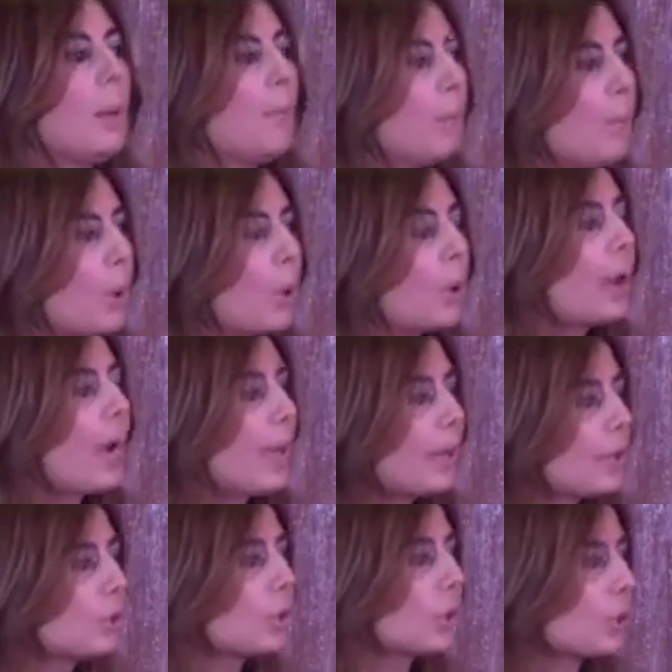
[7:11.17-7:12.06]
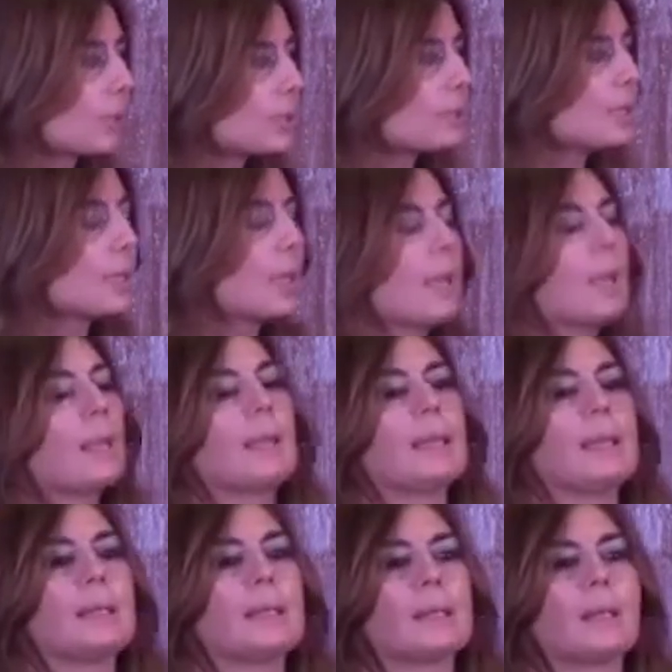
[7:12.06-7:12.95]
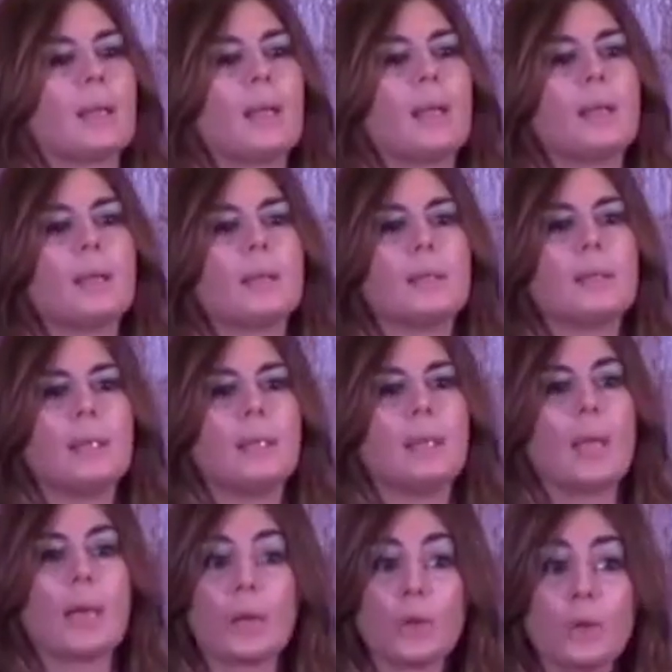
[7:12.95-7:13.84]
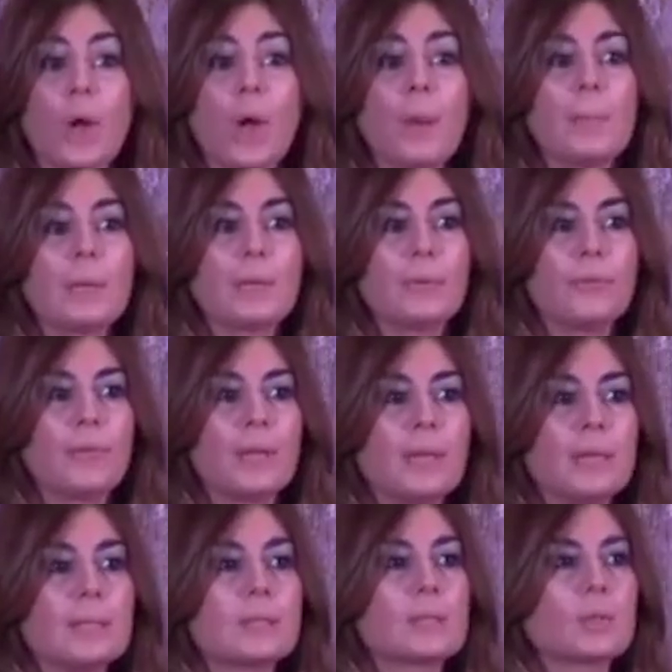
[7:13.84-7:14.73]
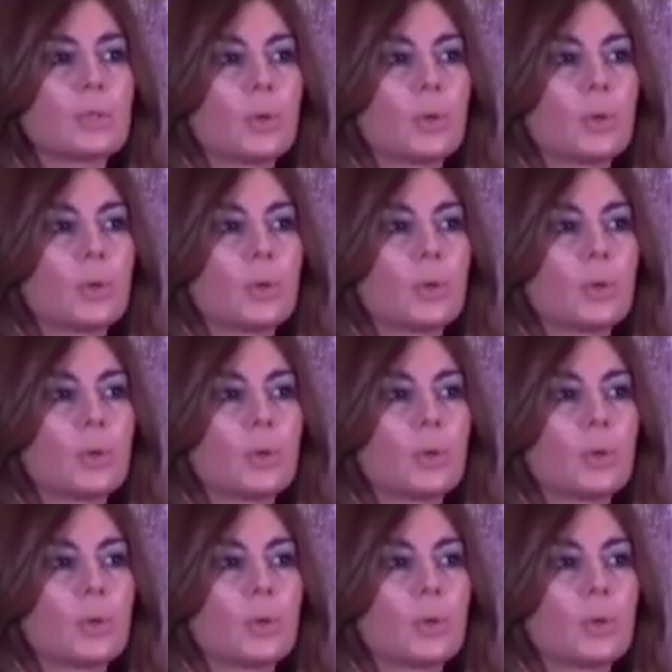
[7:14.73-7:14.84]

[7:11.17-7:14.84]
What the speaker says: more actors in the economic field,